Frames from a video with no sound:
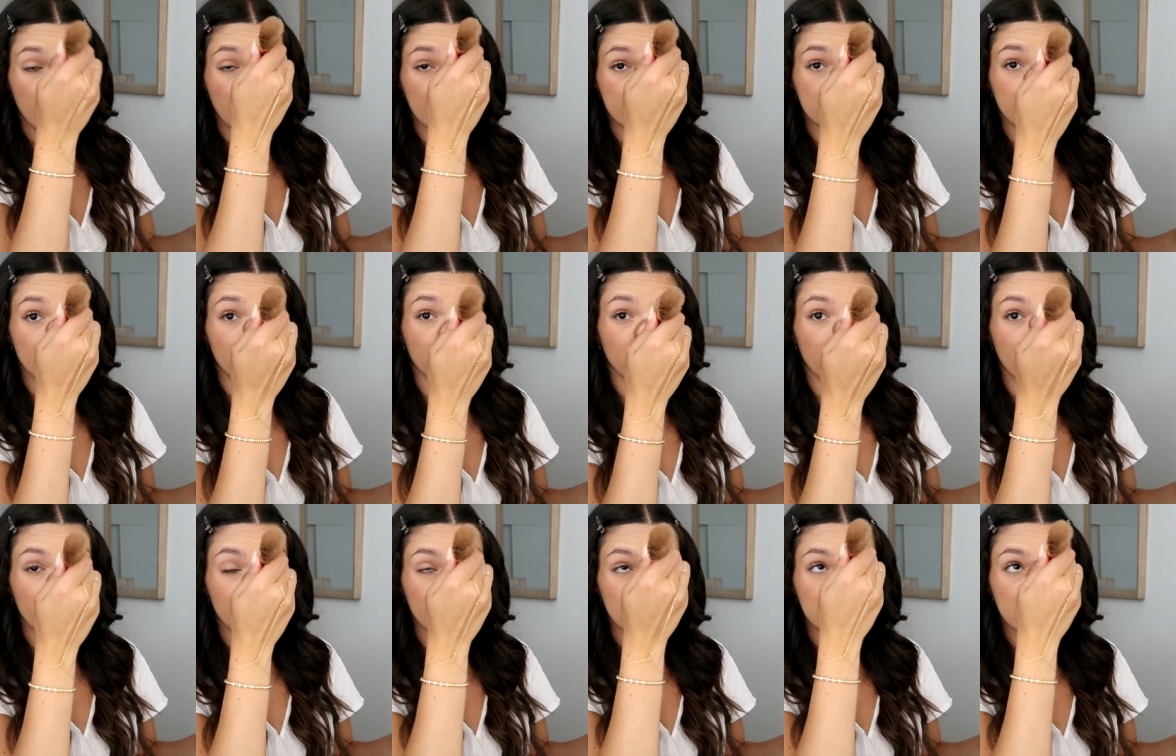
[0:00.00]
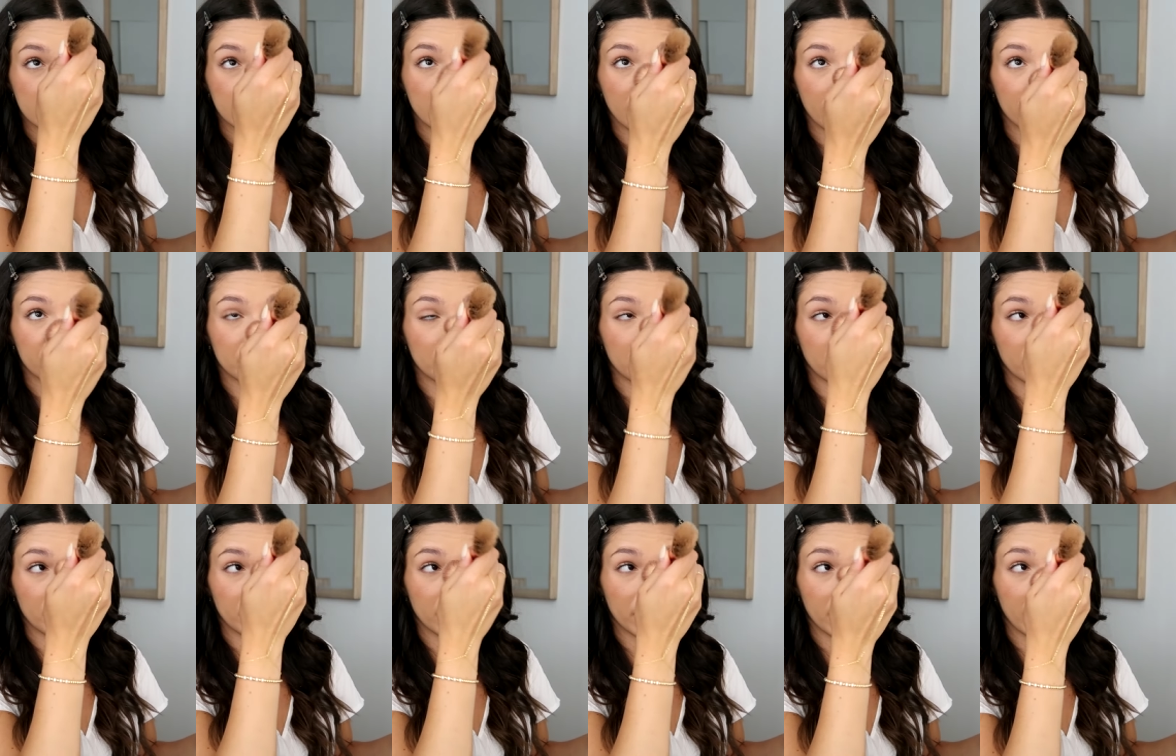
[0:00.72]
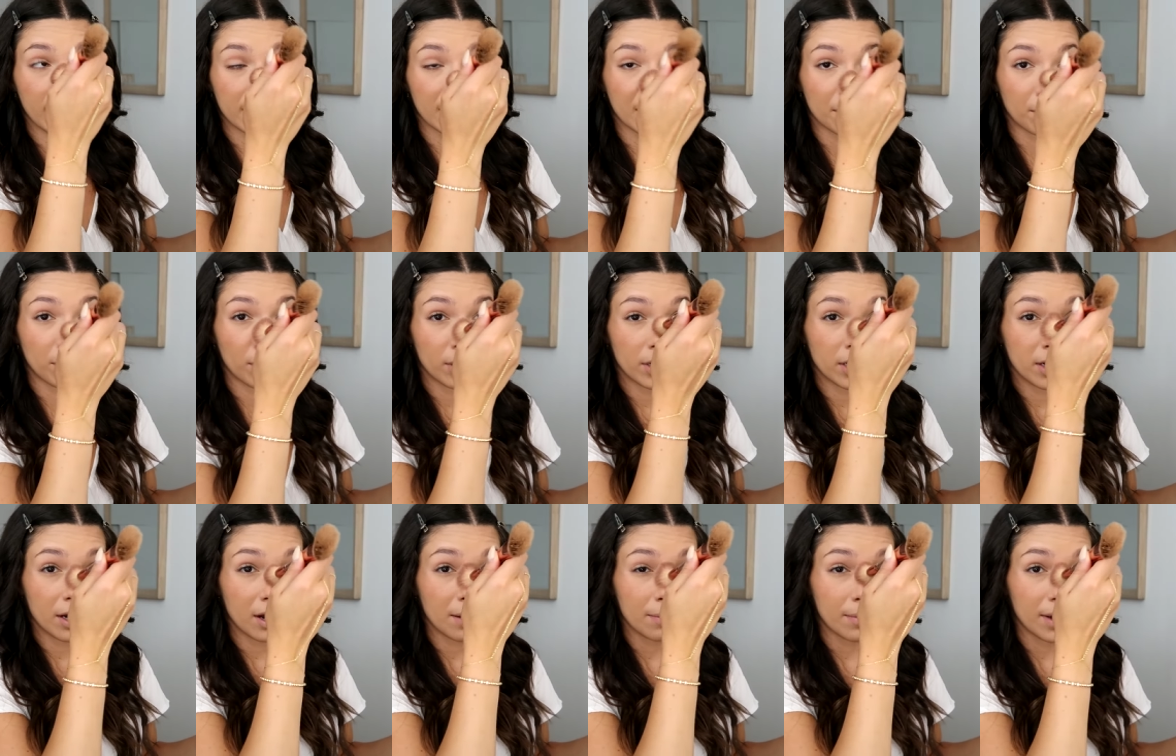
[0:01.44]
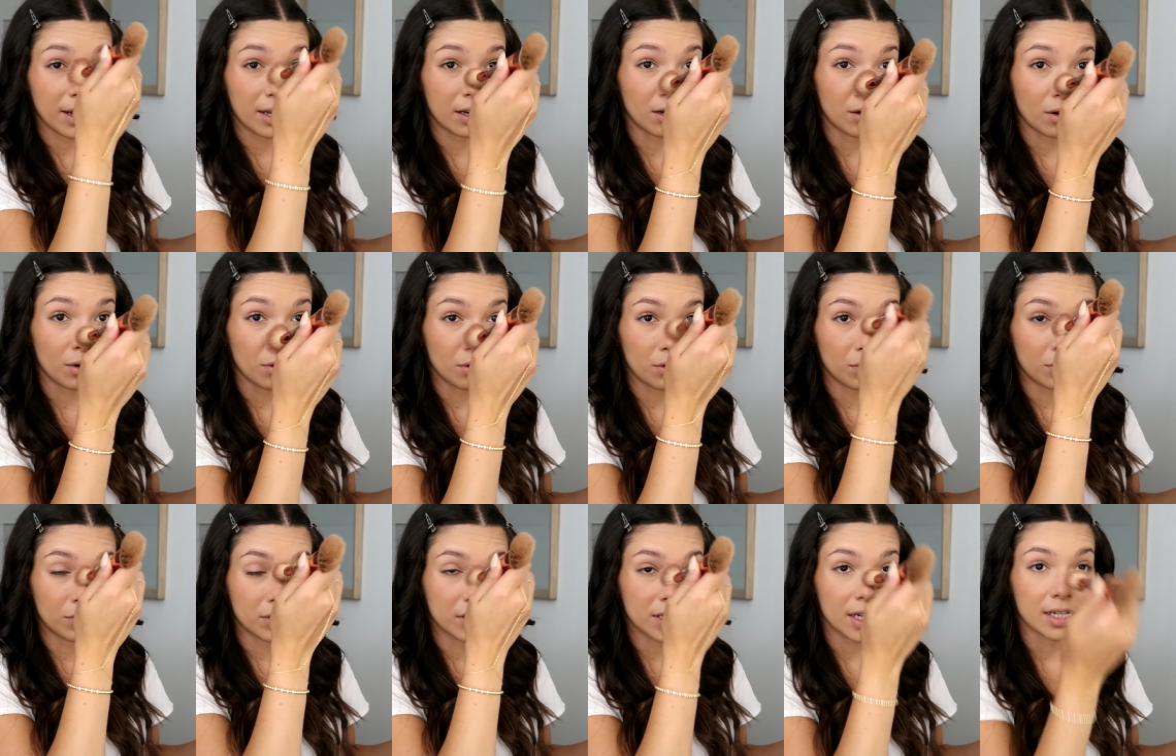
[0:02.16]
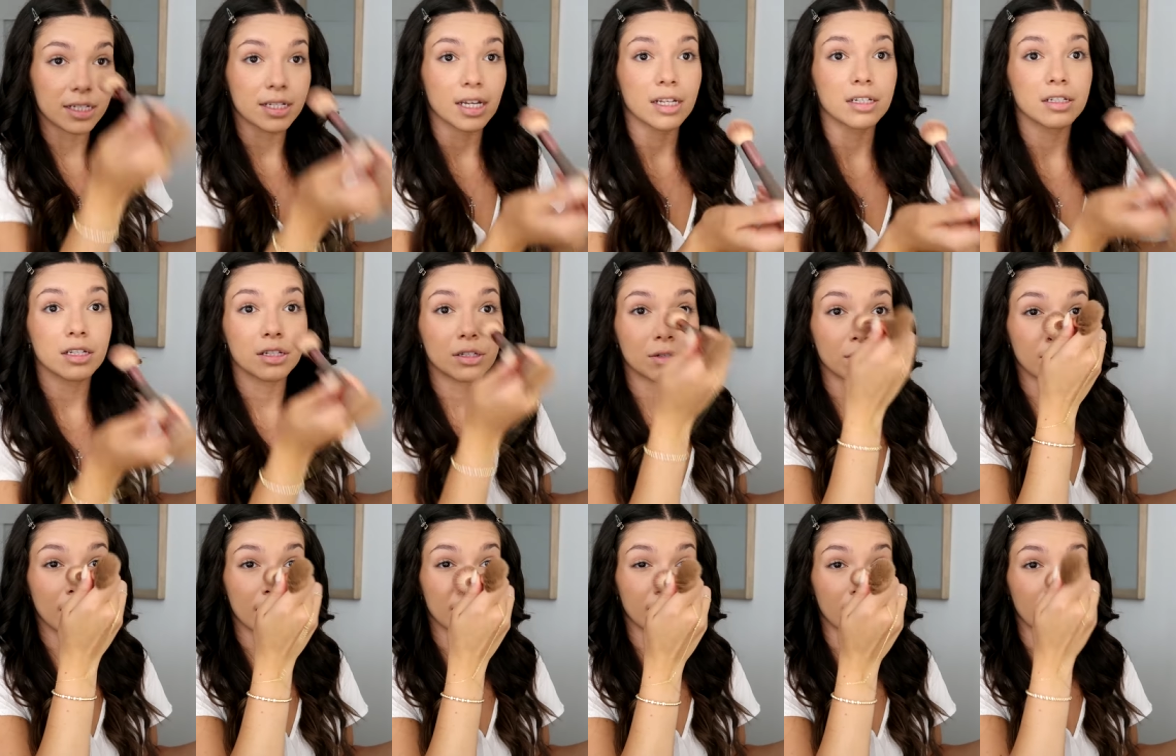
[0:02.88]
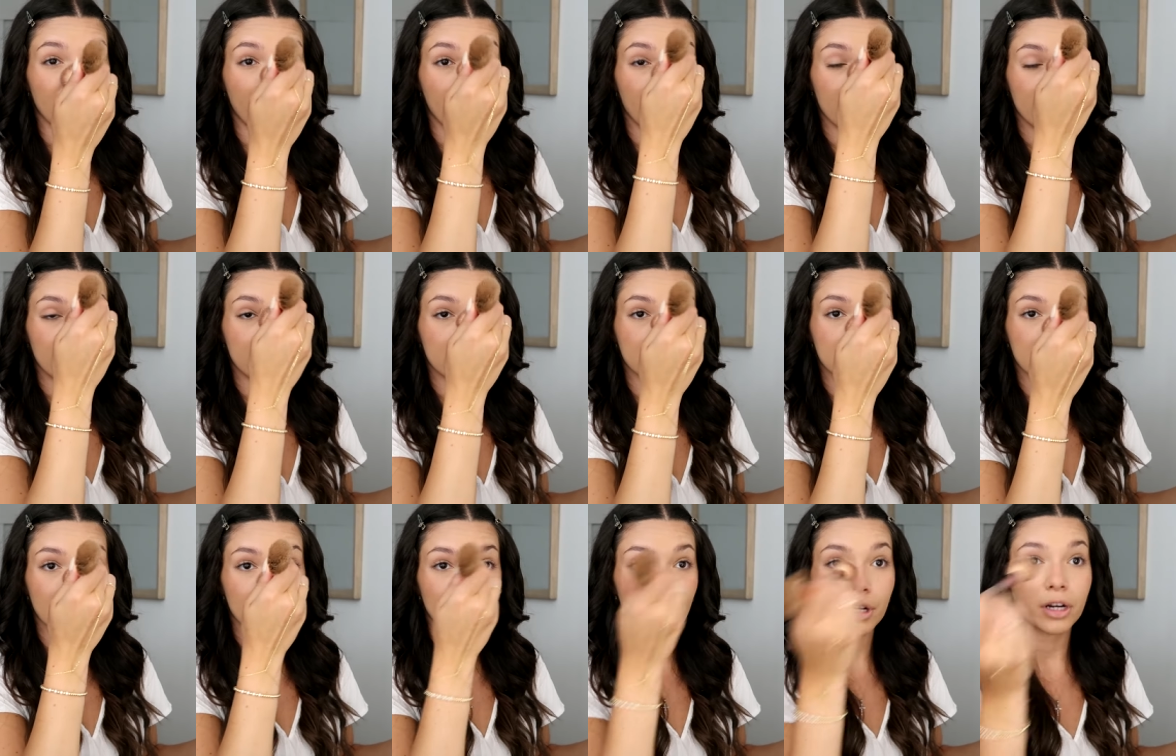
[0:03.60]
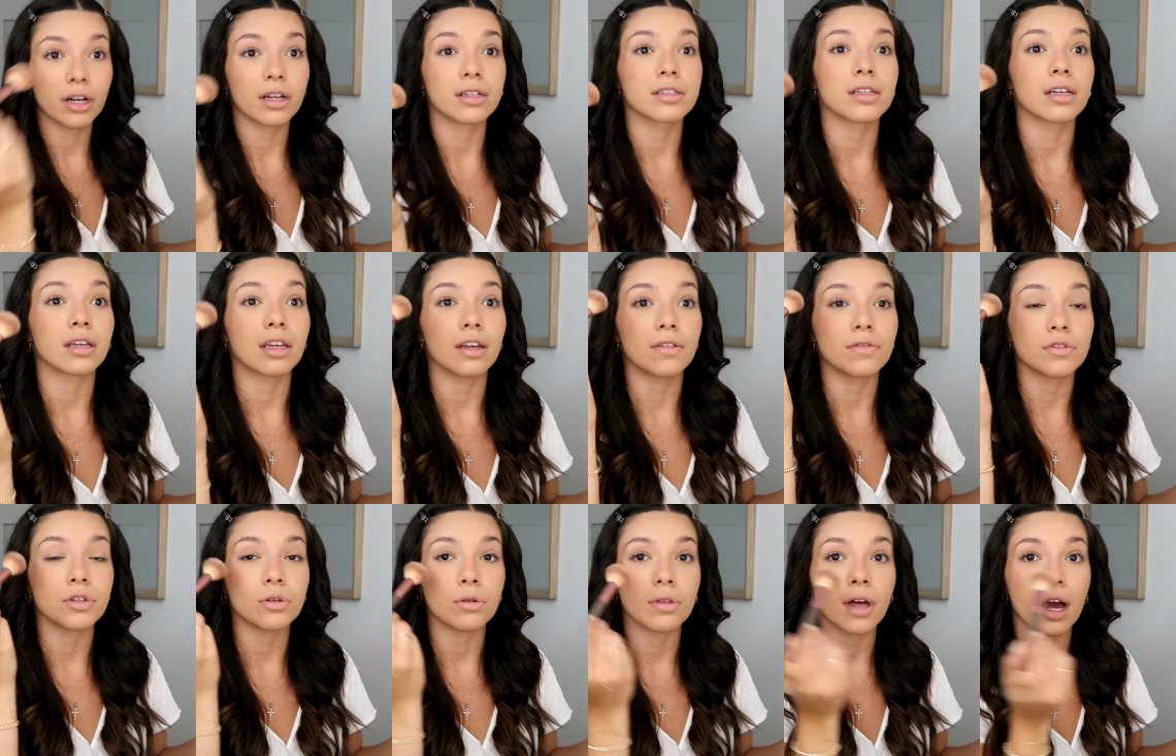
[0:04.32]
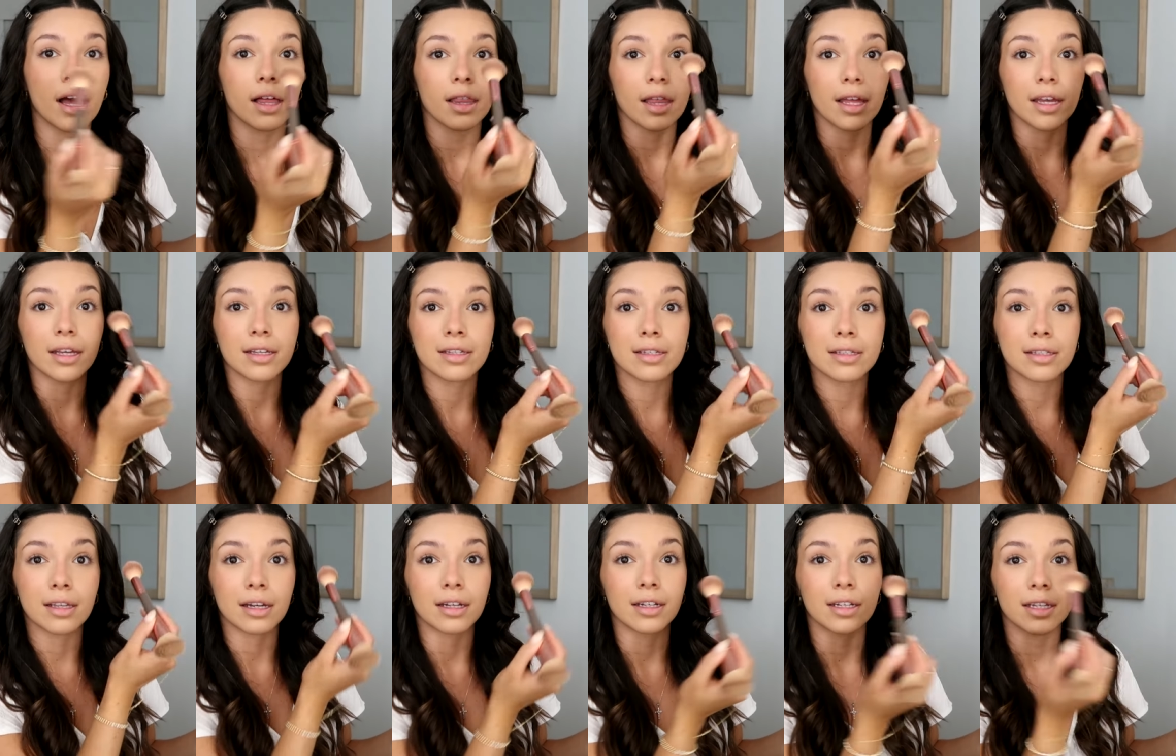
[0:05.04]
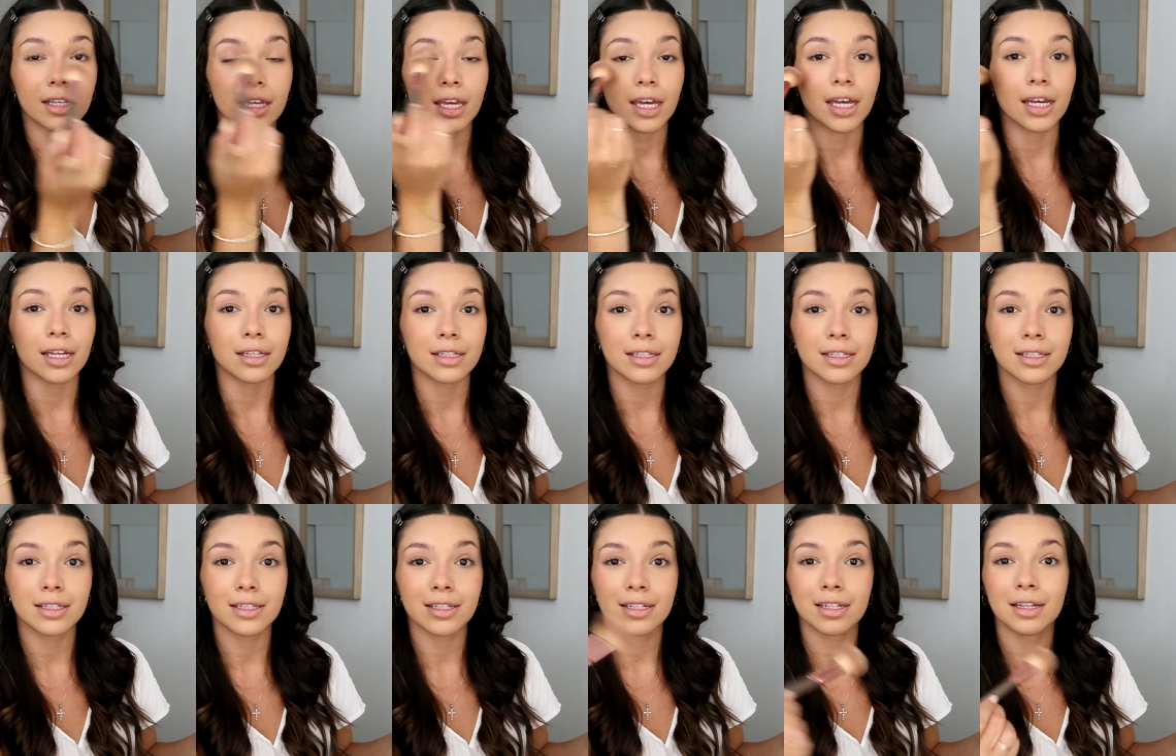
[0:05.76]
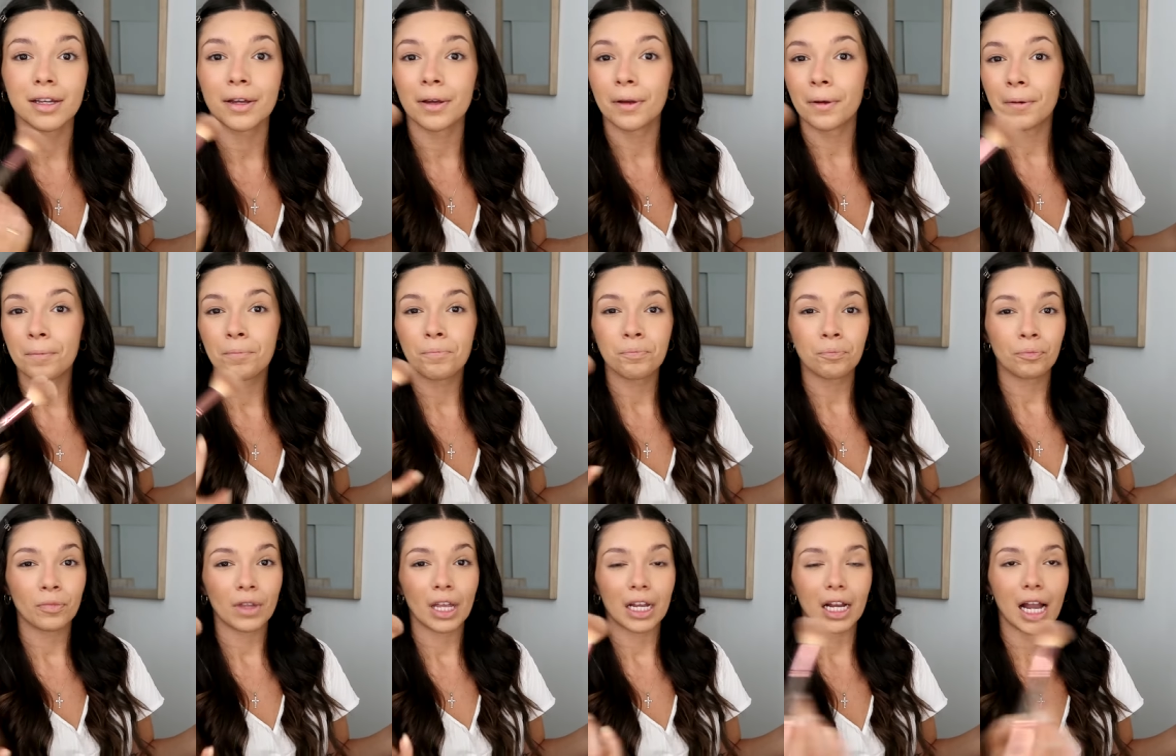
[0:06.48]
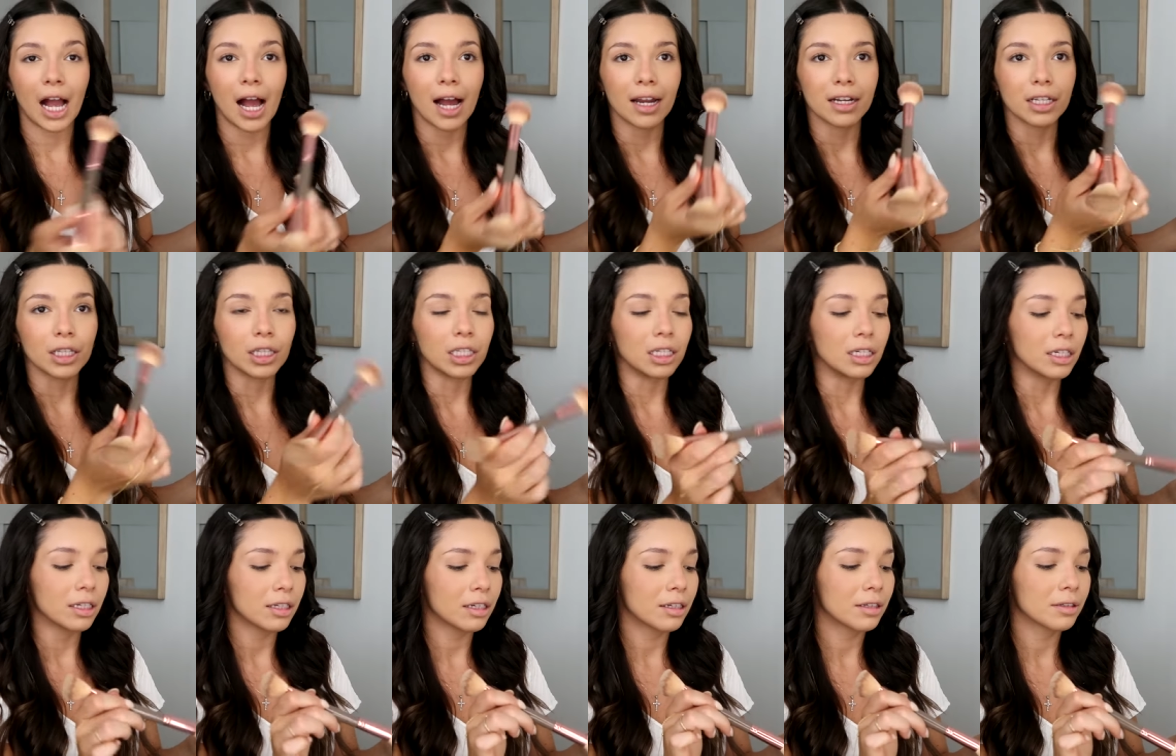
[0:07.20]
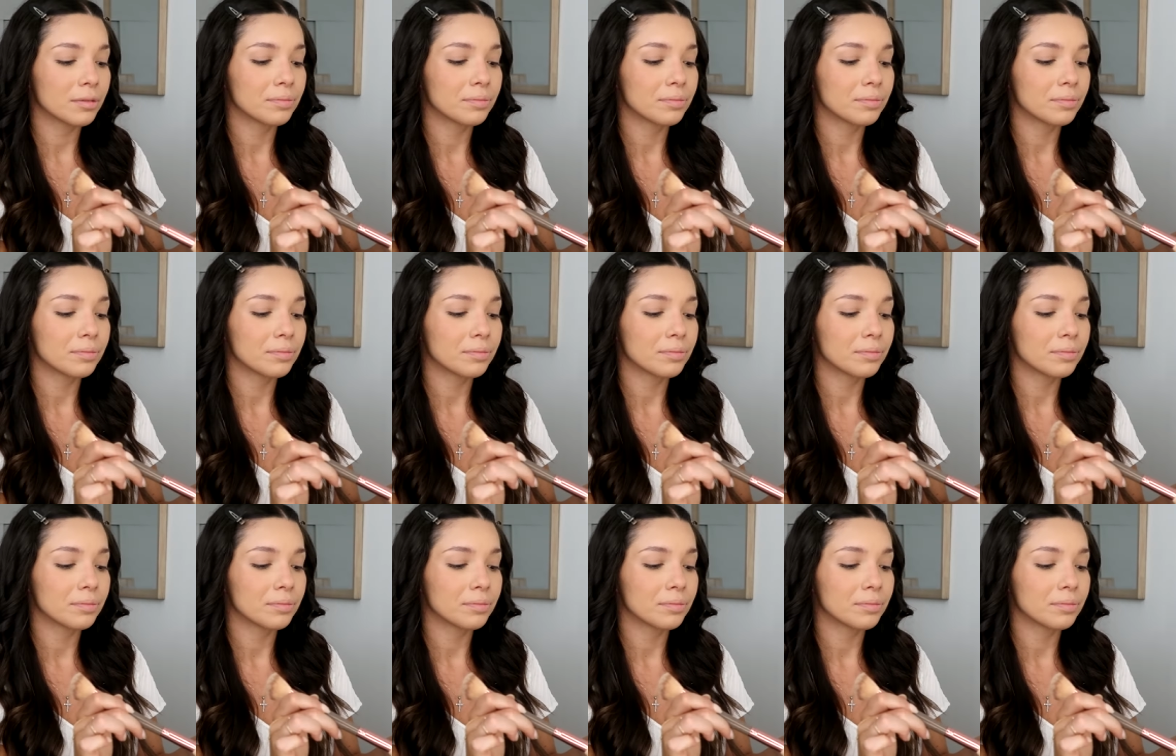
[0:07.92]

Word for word: I take whatever is left over and I put it on my nose. I tend to do that a lot in the summer because it gives you that like sun-kissed kind of look.